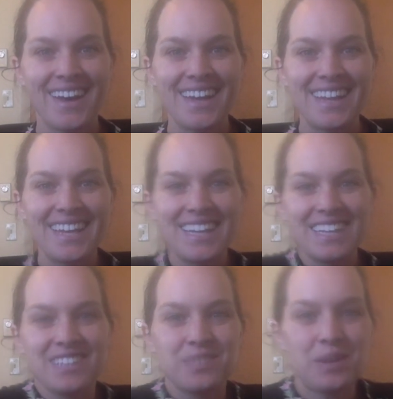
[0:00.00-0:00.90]
Hi,
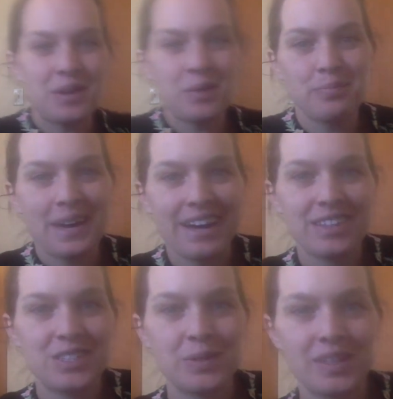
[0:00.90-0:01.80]
ladies. Welcome
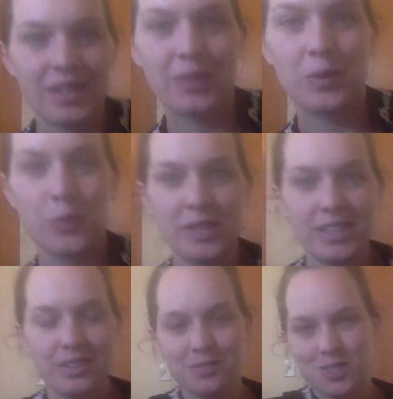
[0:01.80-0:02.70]
back to another
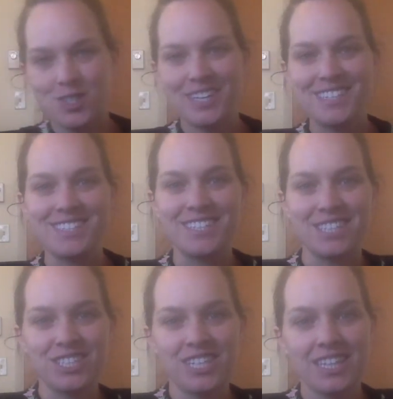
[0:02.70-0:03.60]
week of
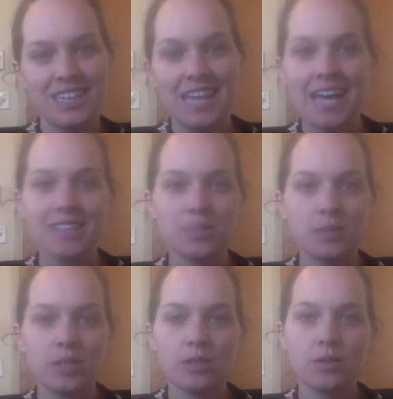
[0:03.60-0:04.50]
transition. Last
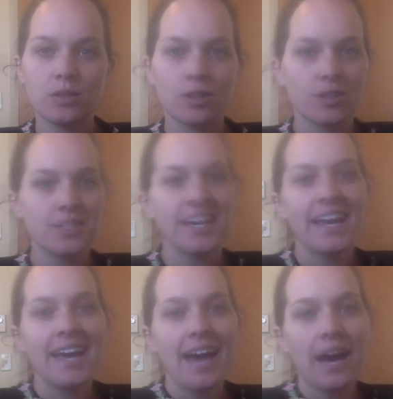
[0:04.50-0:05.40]
week, you learned
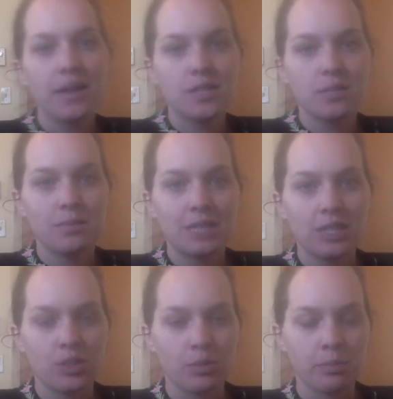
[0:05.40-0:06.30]
how to make
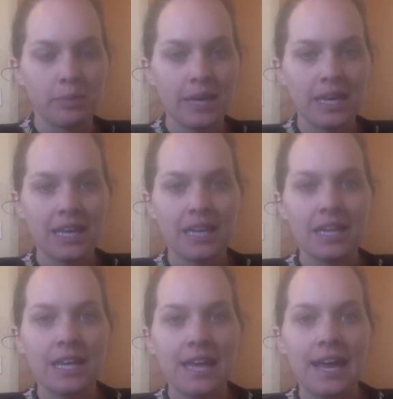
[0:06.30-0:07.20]
your bed
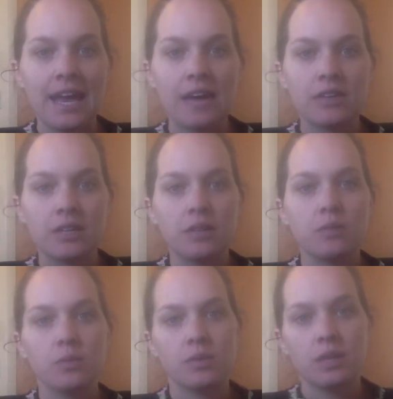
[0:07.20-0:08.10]
and
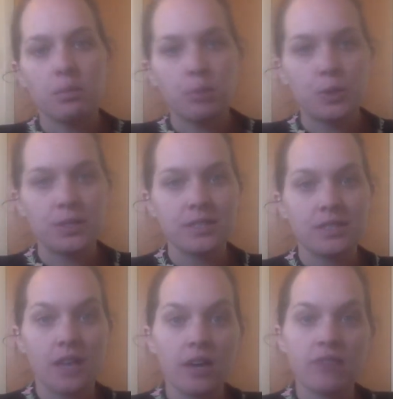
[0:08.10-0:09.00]
the importance
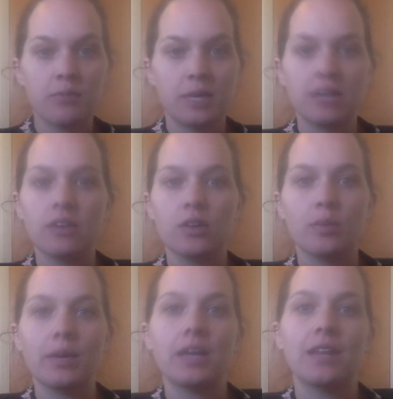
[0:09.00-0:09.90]
of making your
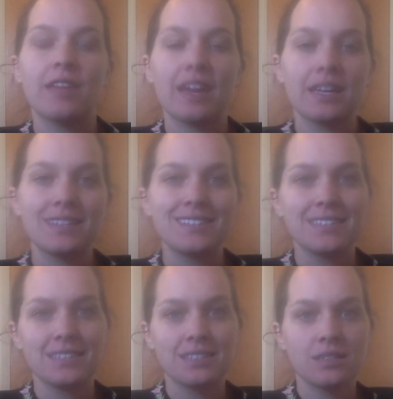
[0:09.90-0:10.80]
bed and that
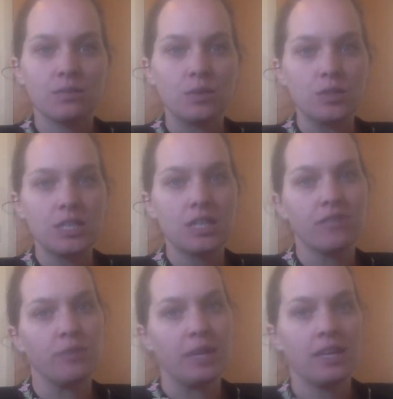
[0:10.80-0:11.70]
consistent routine
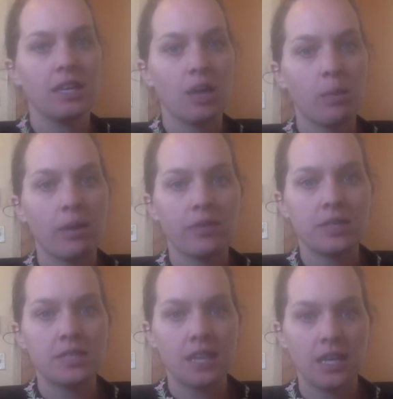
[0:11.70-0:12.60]
of waking up every
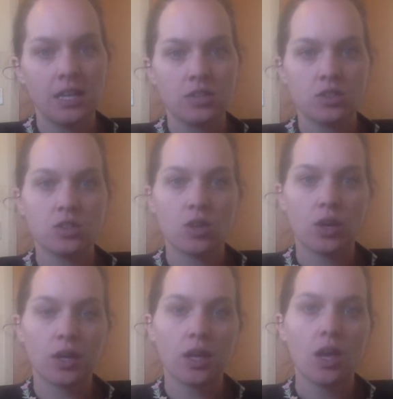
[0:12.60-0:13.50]
day and
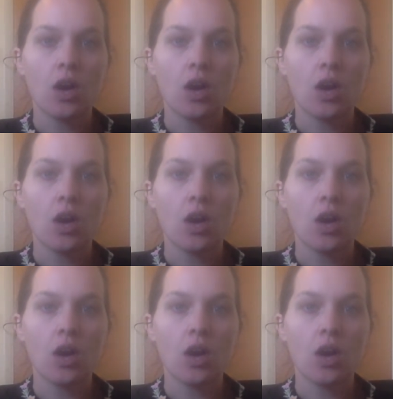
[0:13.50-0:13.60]
starting